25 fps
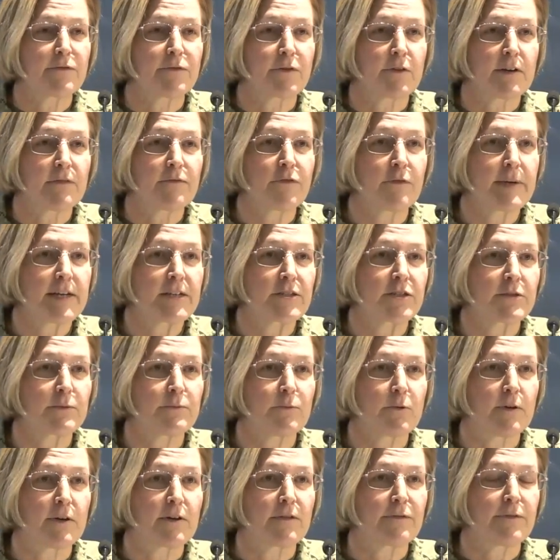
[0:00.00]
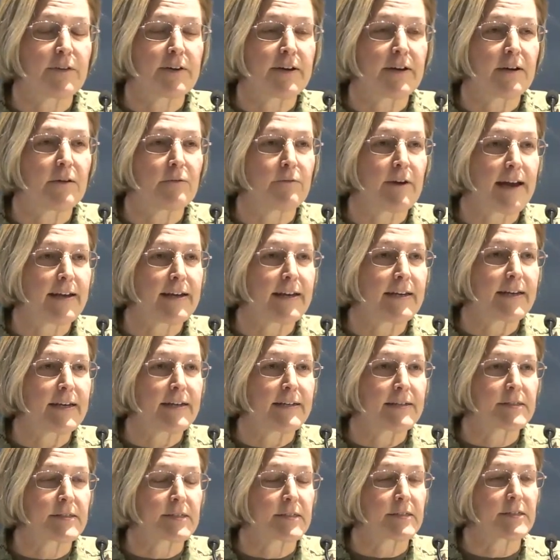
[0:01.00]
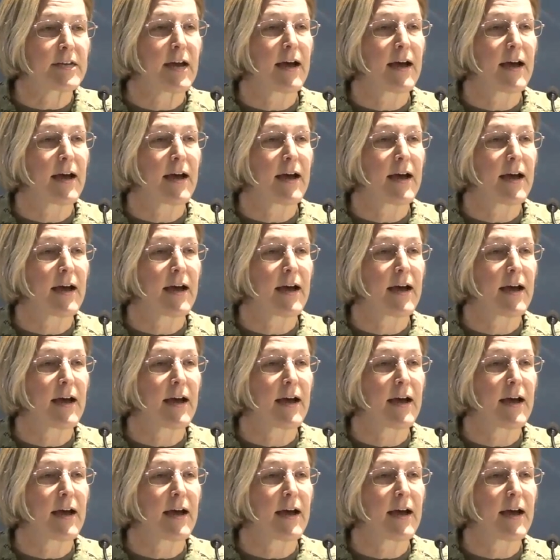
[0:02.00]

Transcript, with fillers: for information warfare readiness and